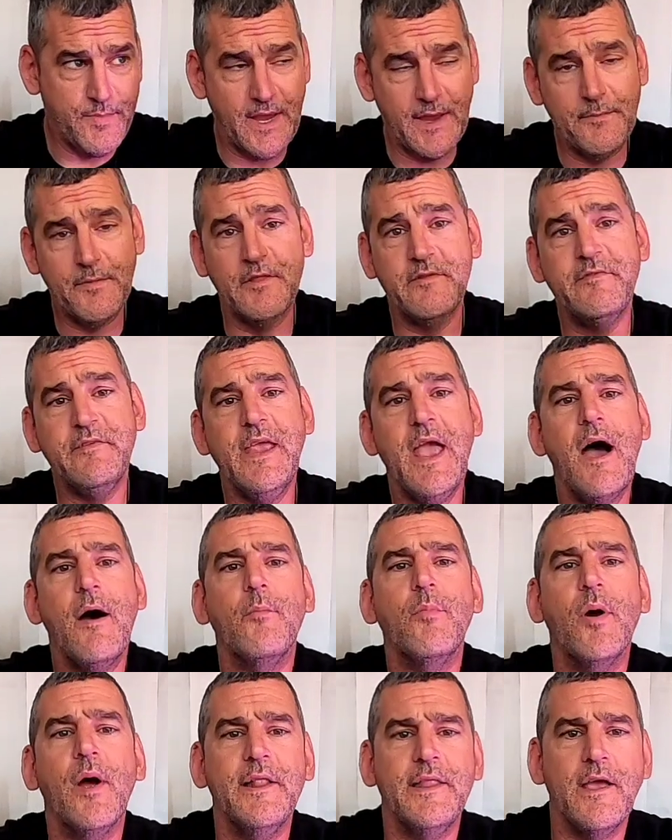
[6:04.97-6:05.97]
be able to see how
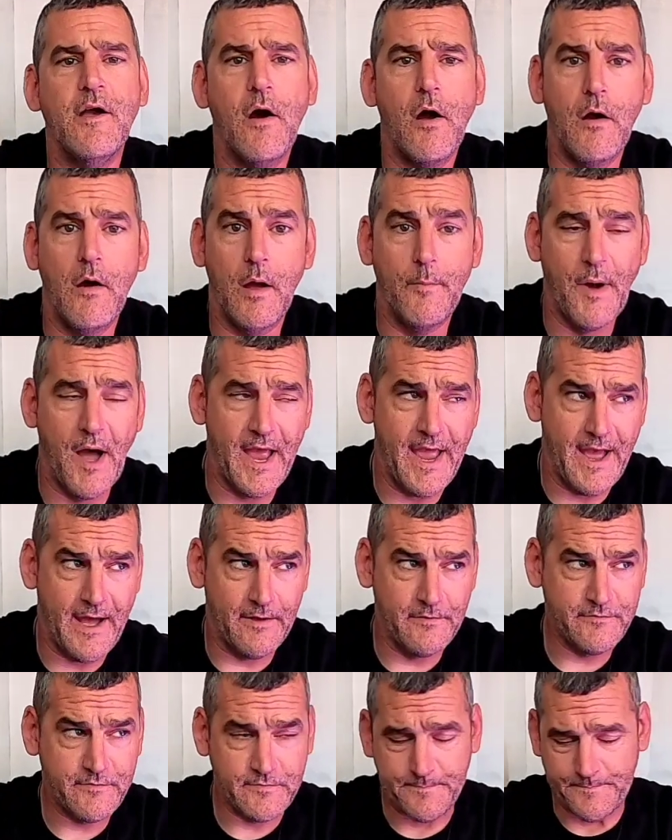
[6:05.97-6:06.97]
bright they are on my
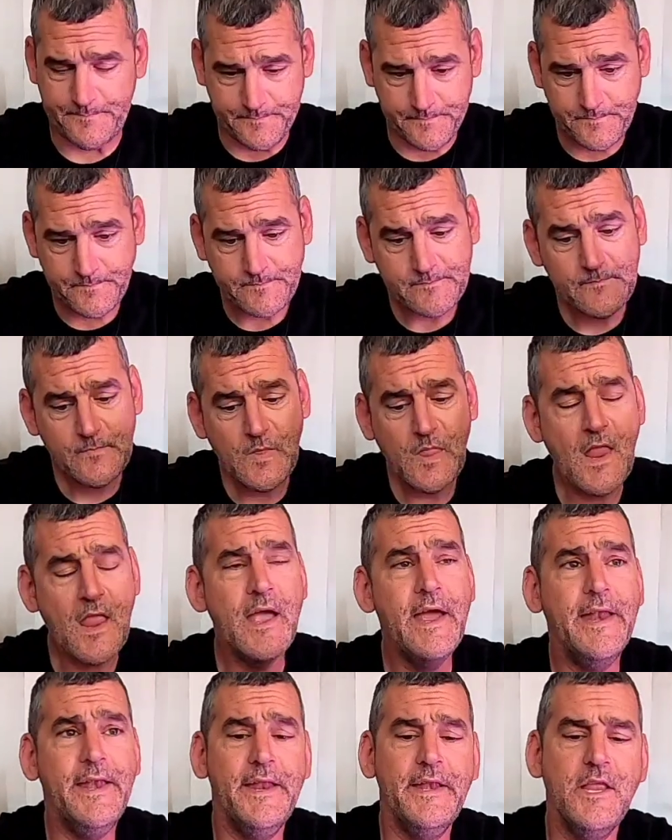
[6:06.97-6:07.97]
house
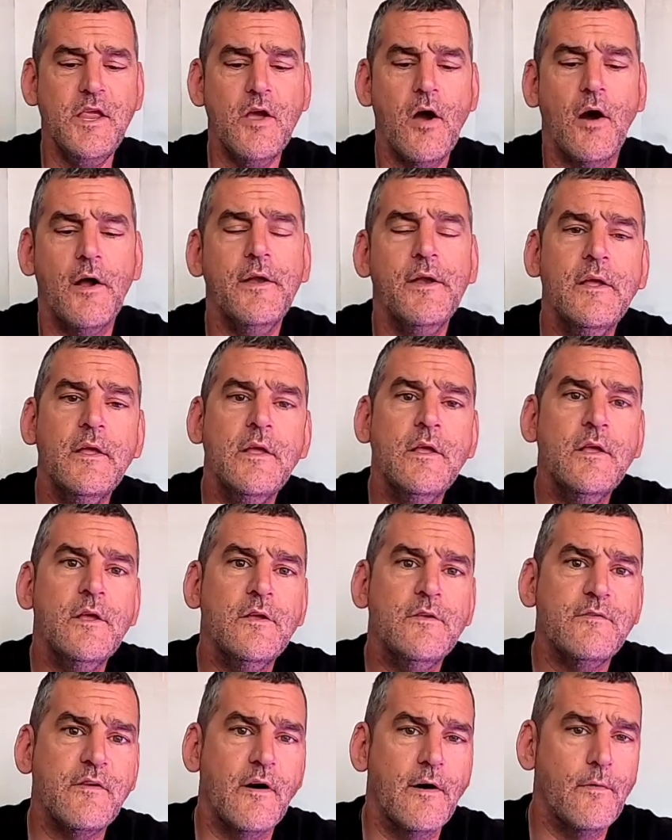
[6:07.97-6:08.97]
and in the yard.
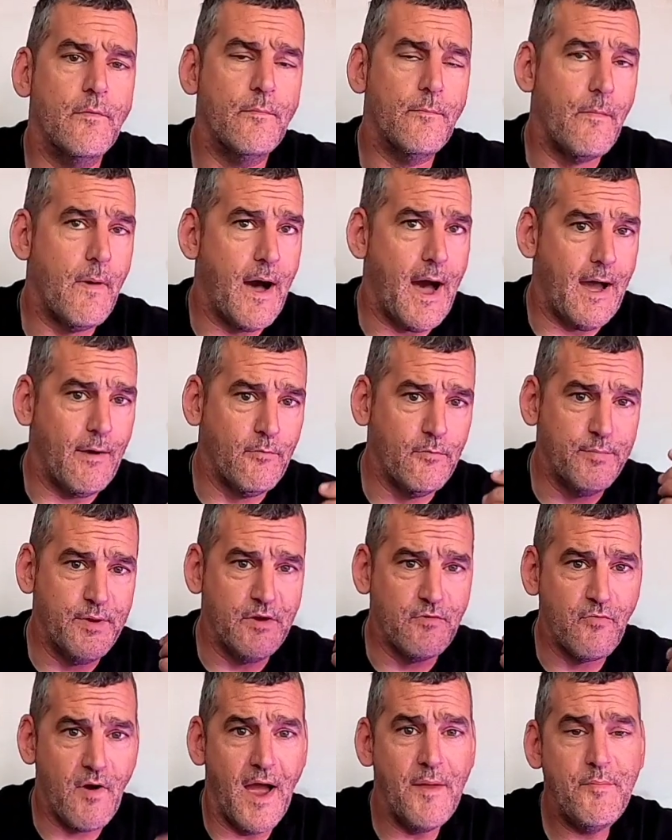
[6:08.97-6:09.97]
So I will
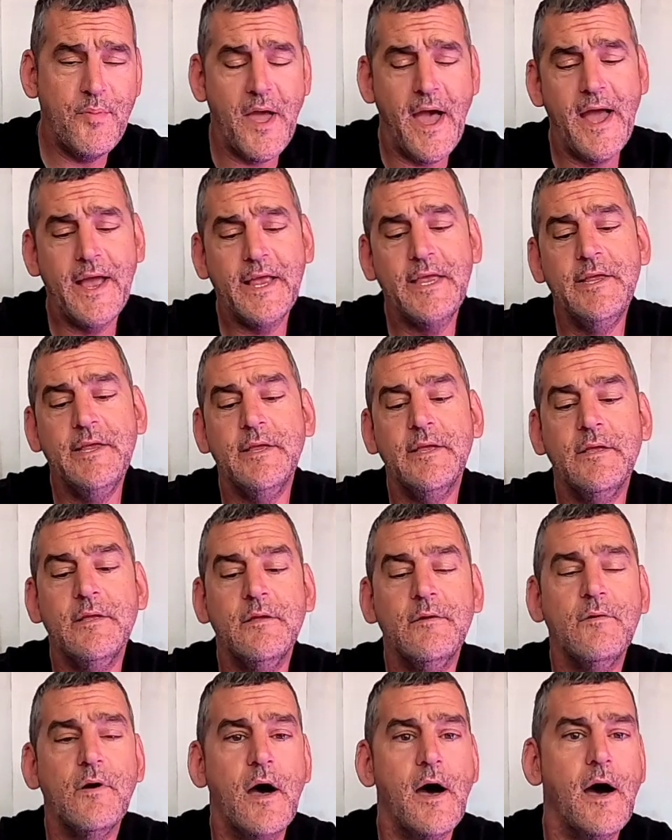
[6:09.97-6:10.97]
be right back
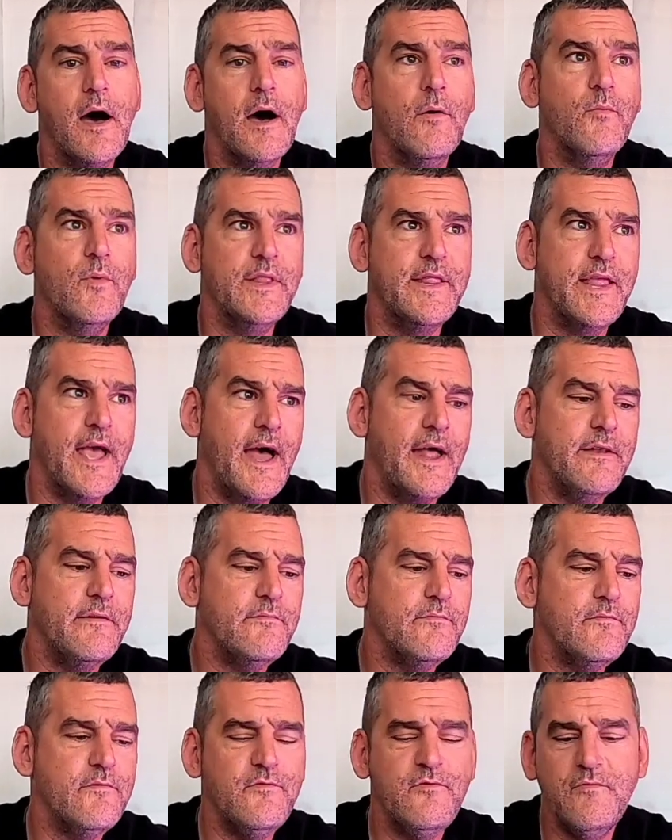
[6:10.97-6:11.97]
with that
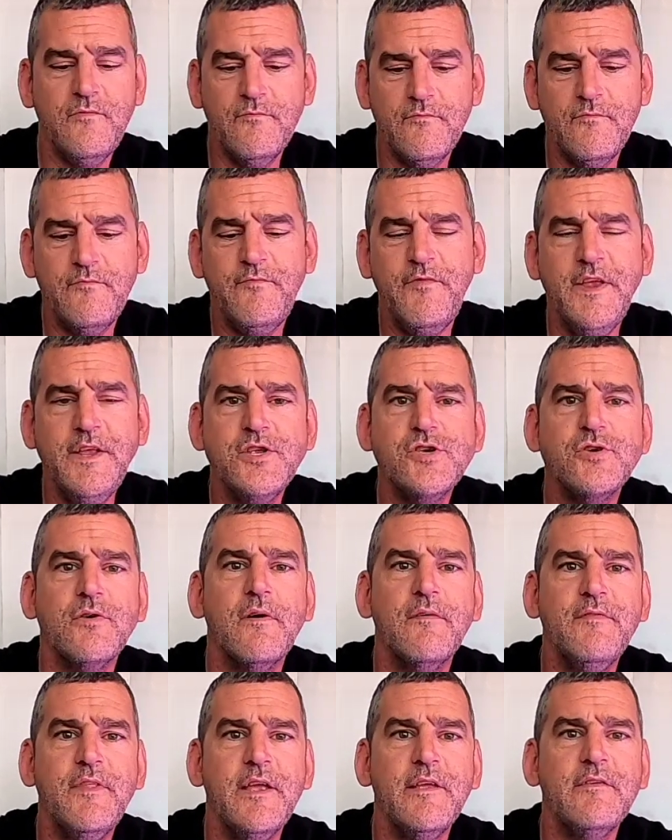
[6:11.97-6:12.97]
feature
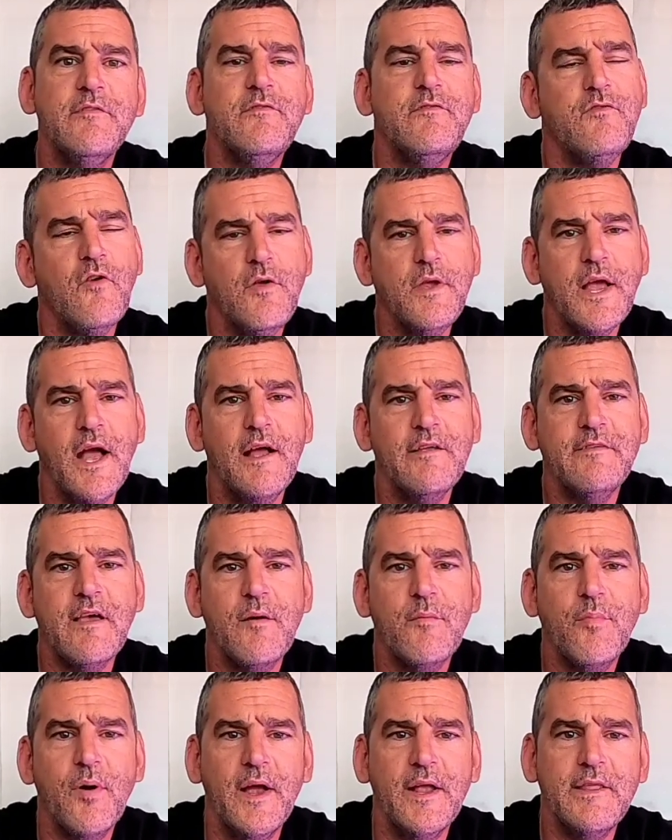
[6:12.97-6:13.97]
of this, show you guys
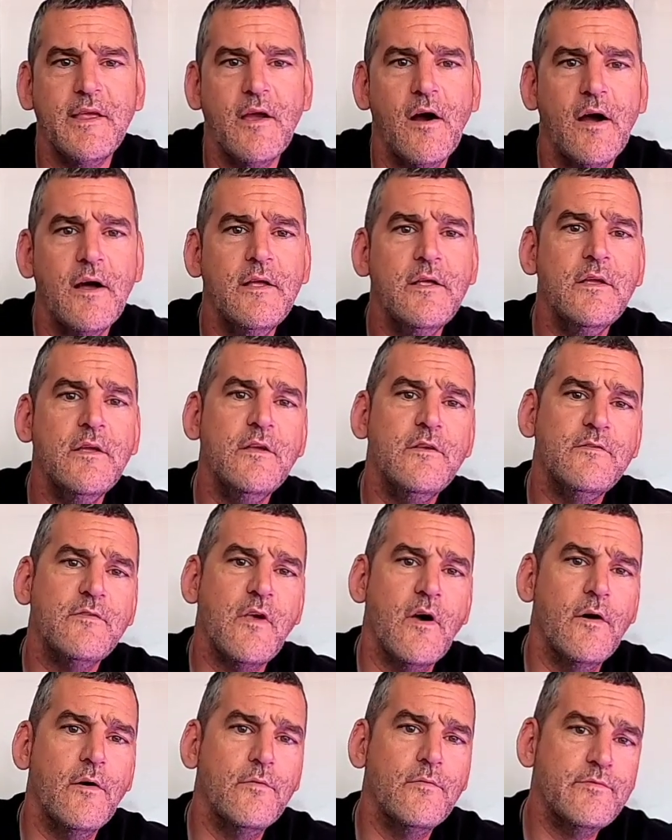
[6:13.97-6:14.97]
how bright they are.
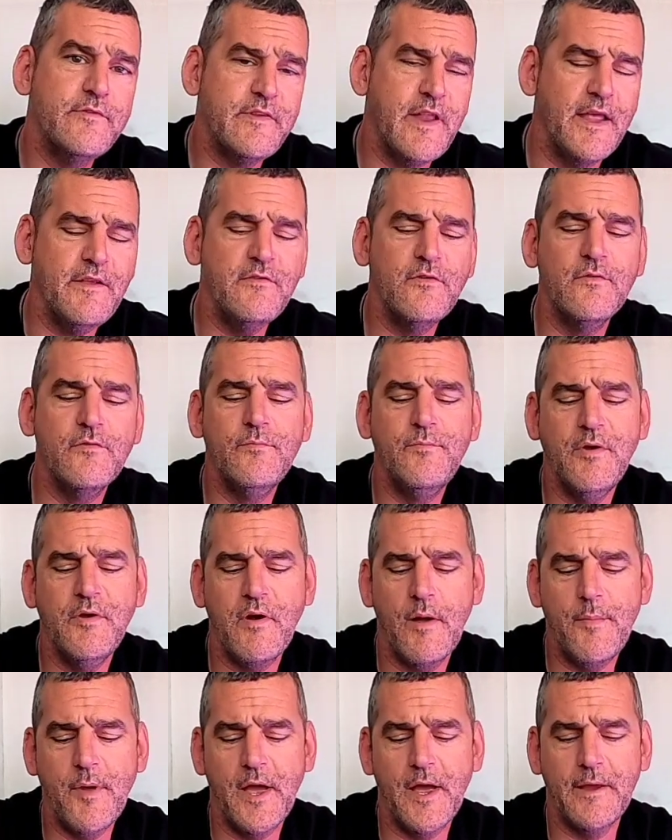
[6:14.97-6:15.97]
So stay tuned, be
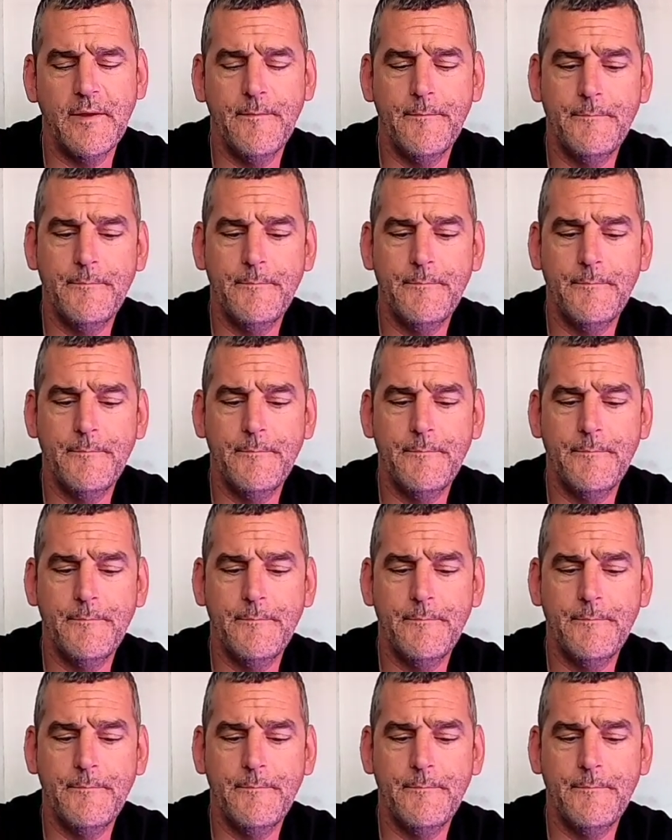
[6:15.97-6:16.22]
right back.